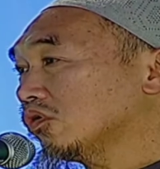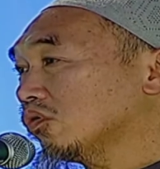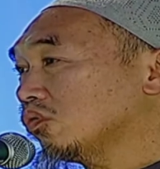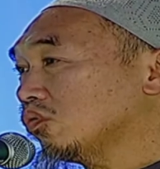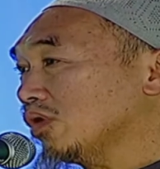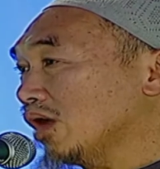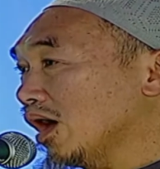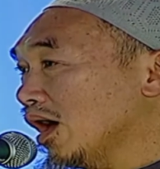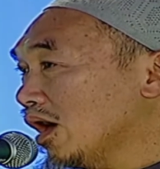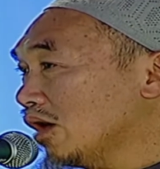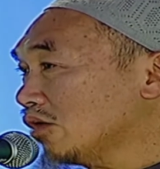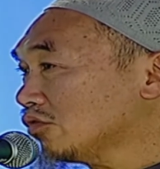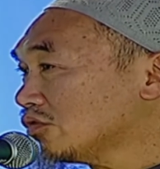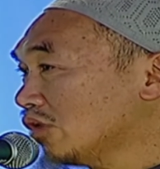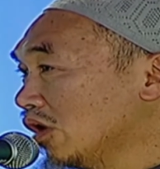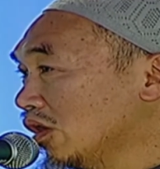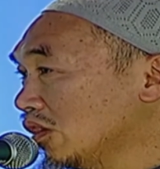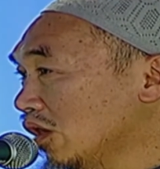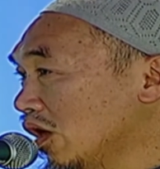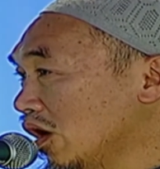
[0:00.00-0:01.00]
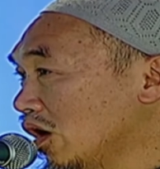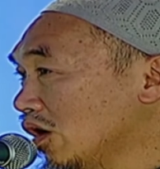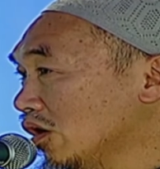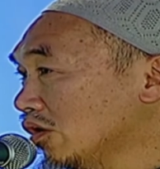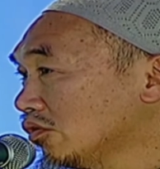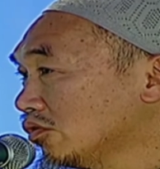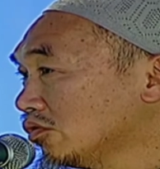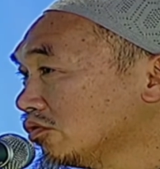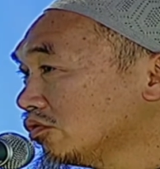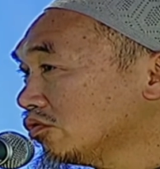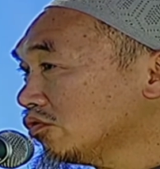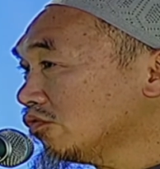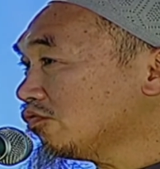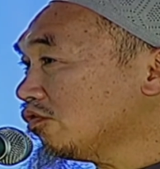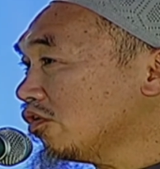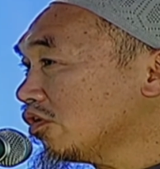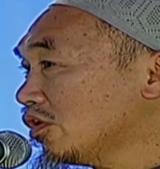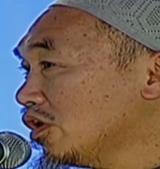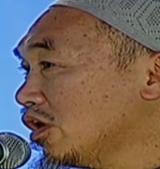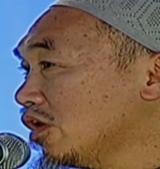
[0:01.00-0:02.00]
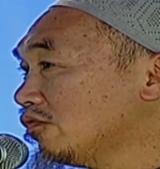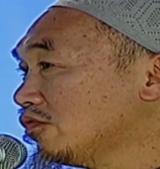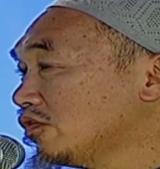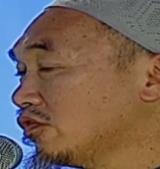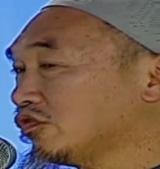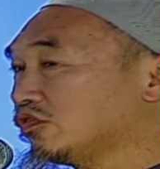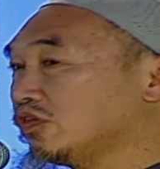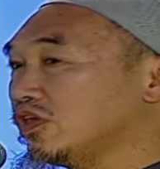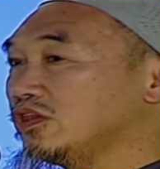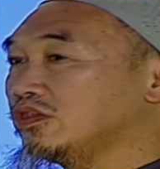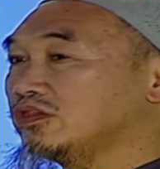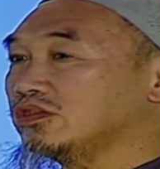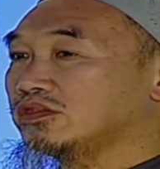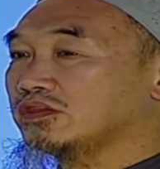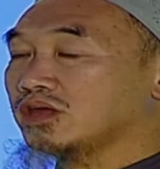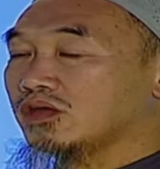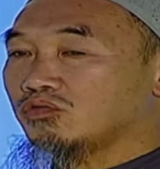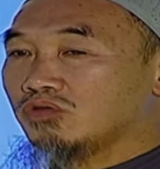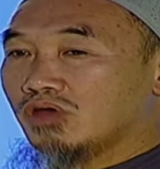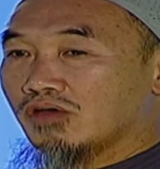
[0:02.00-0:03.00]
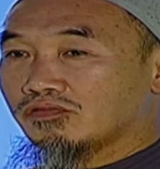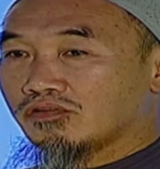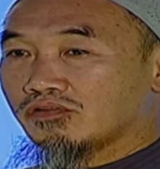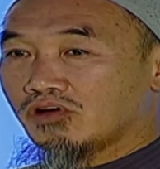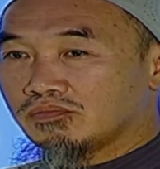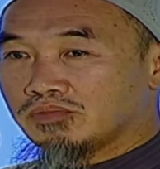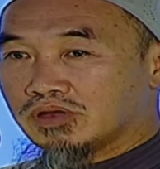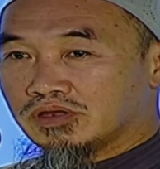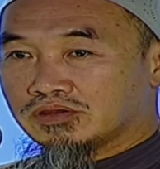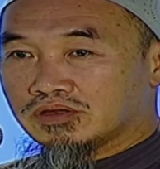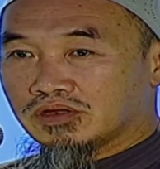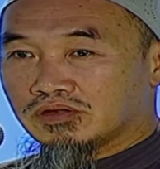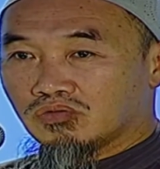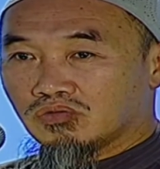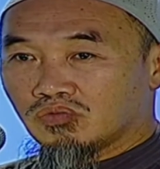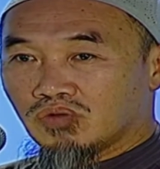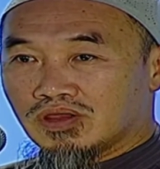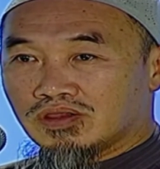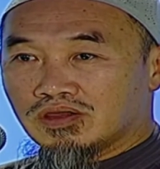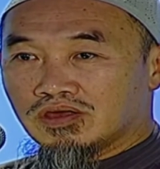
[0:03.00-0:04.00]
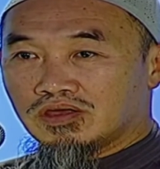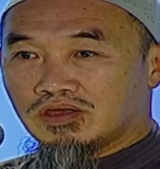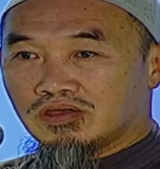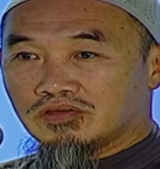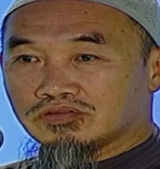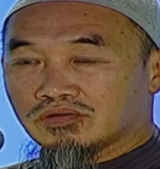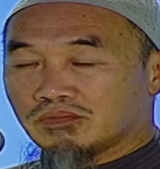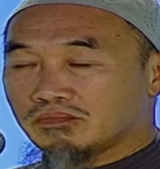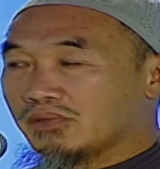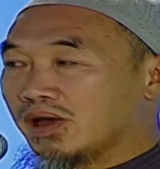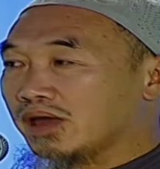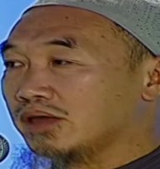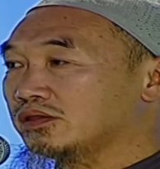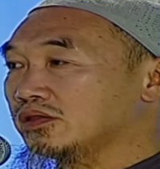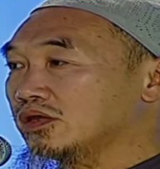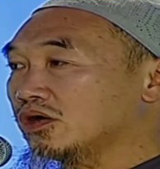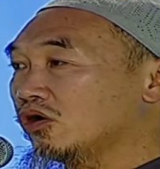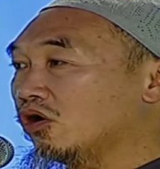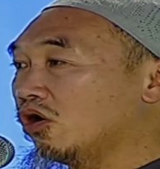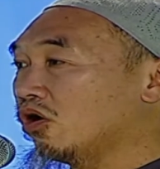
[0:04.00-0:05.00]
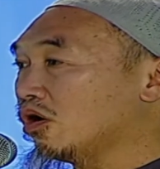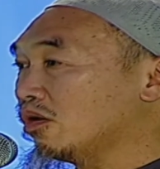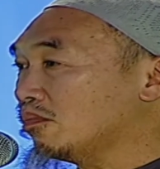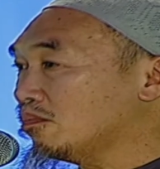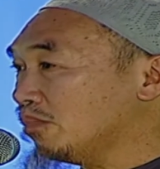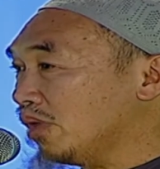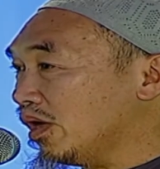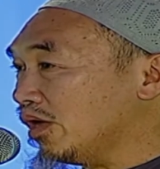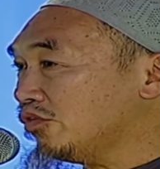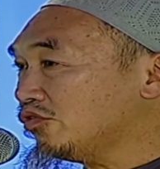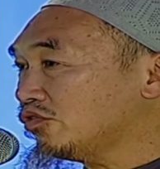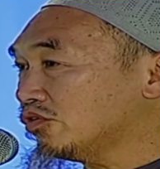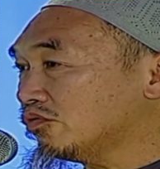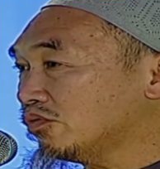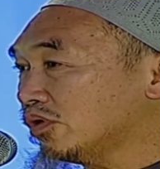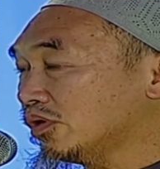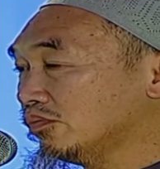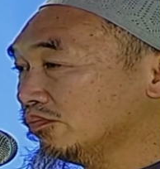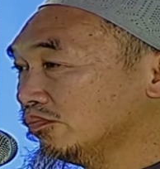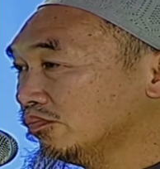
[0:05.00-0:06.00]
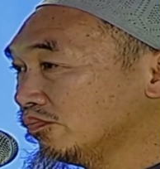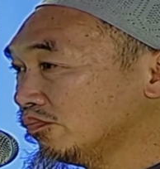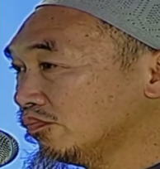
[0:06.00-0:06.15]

We ask Allah to forgive the sin that we have committed, whether it's a minor or a major one,